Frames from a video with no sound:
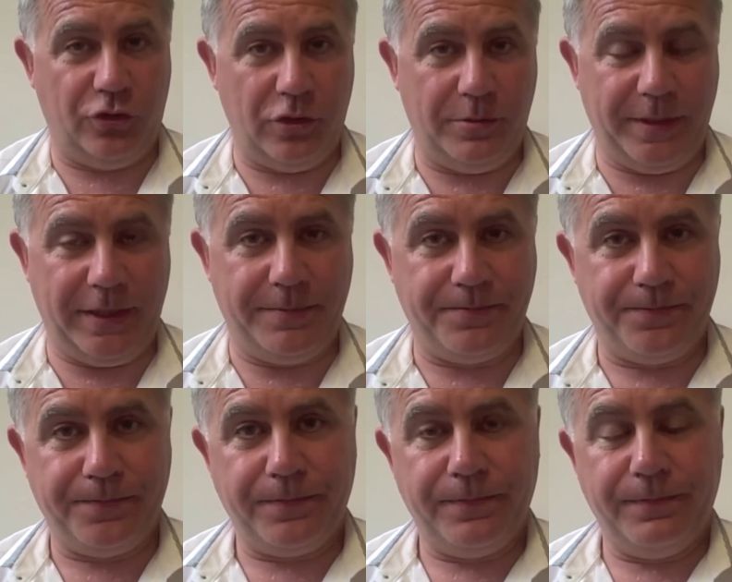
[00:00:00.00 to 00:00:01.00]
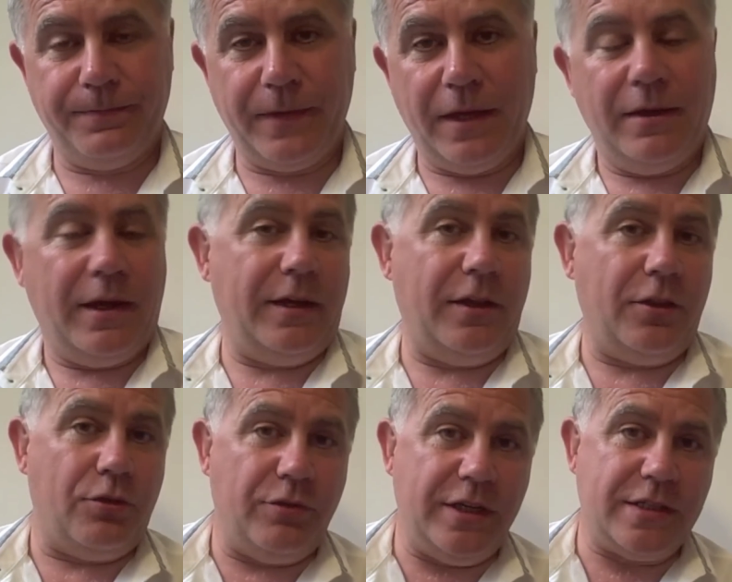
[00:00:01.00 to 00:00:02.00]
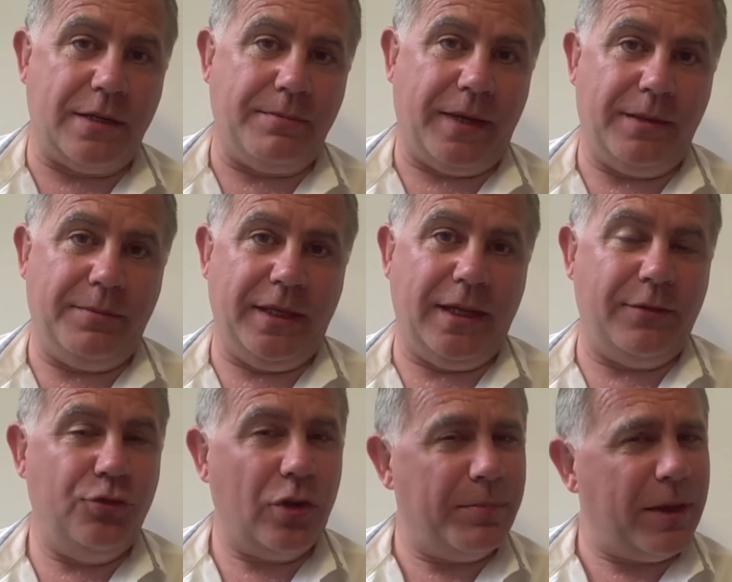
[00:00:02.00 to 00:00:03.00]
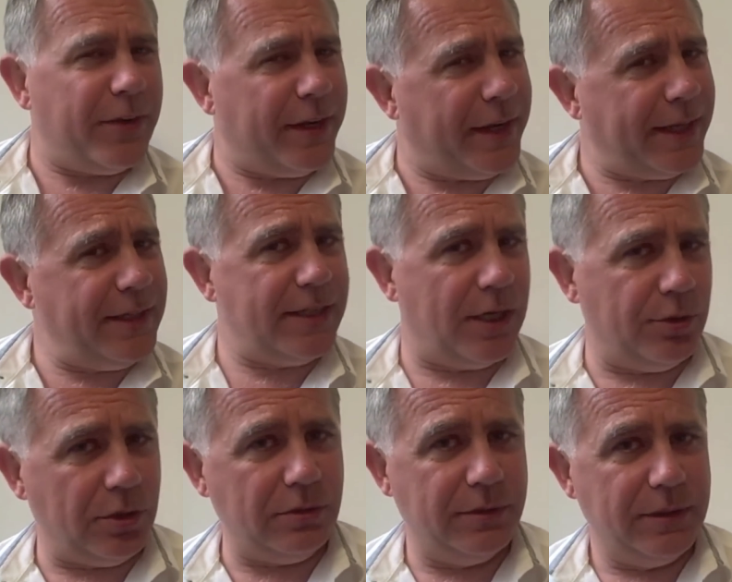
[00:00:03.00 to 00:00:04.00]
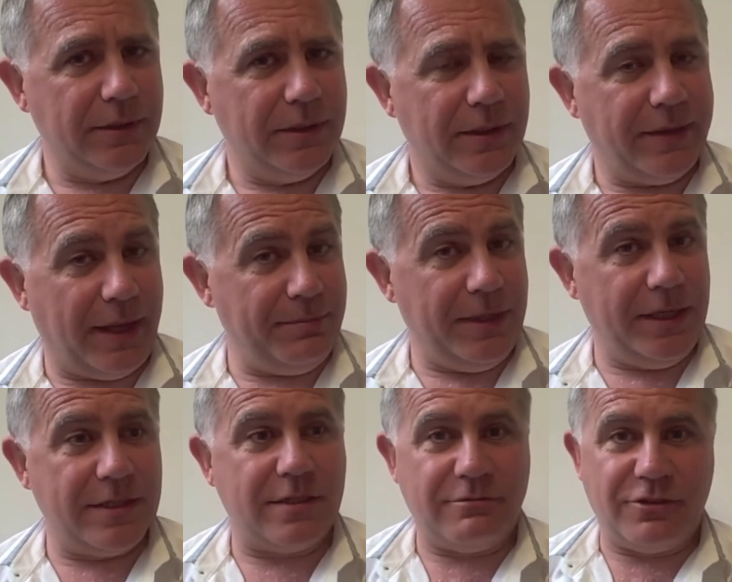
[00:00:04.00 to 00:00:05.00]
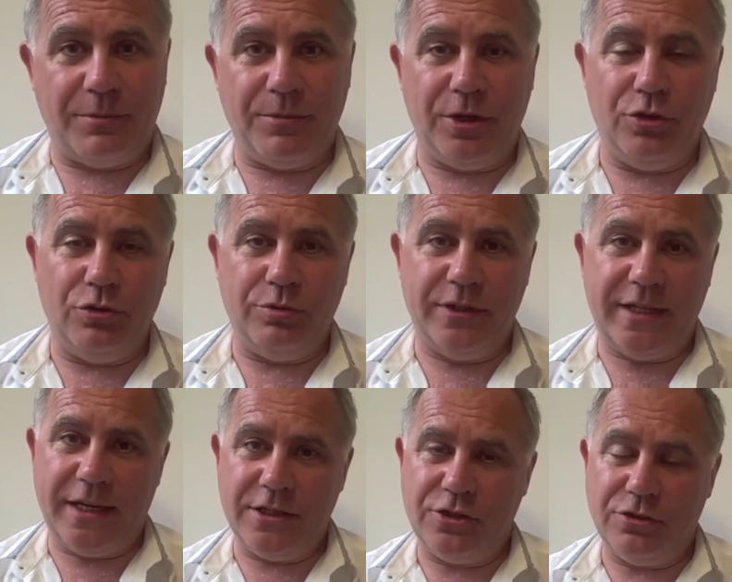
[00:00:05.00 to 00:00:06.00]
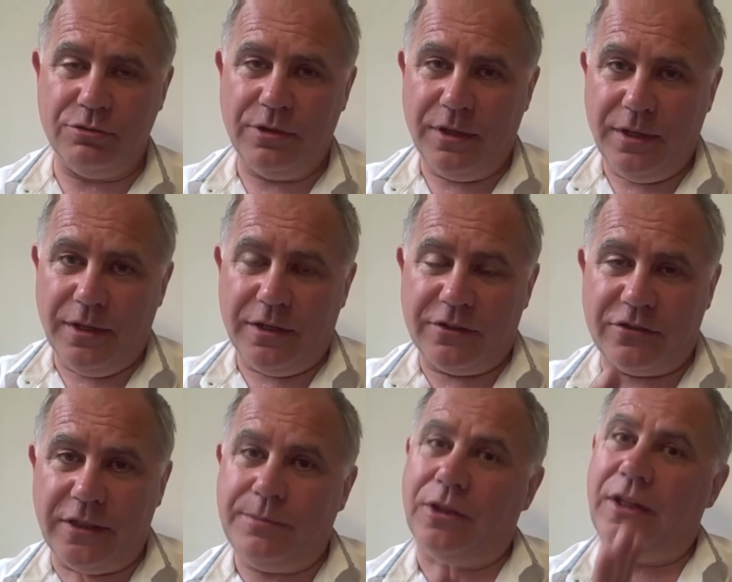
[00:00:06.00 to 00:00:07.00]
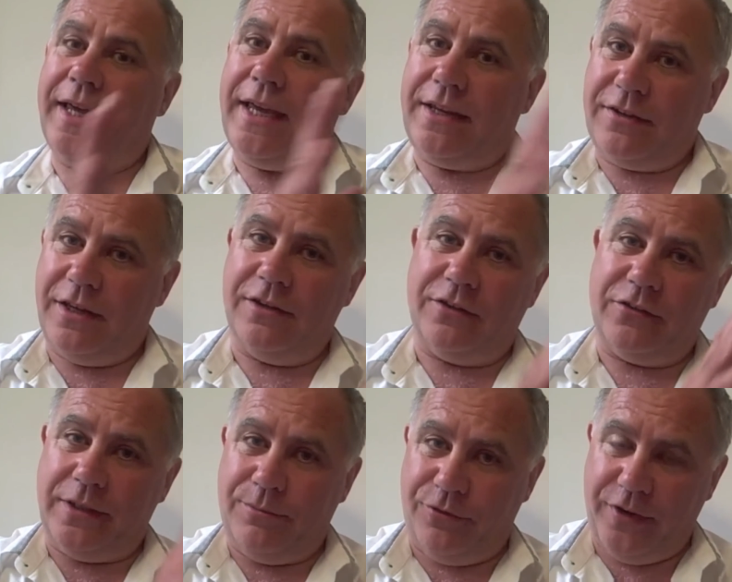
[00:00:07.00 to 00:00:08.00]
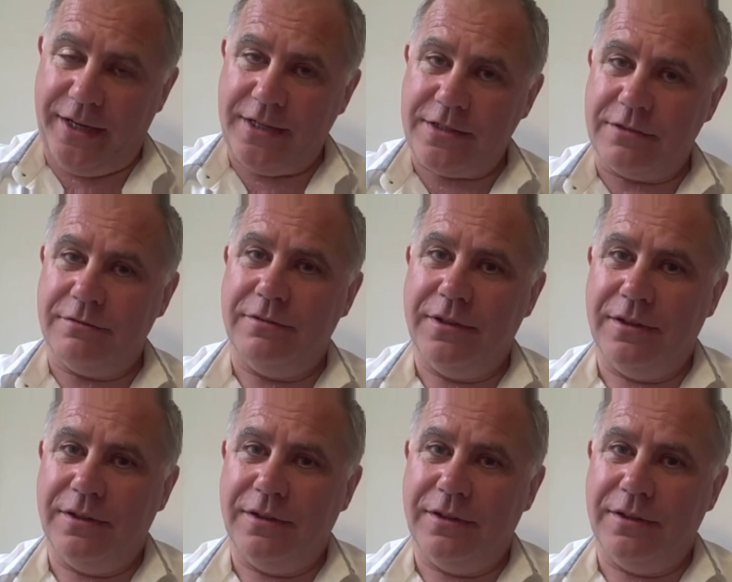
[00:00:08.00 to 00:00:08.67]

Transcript: you should be. Another reason might be that if you're a bit of a night owl, that means someone who would tend to sleep late in the sleep phase,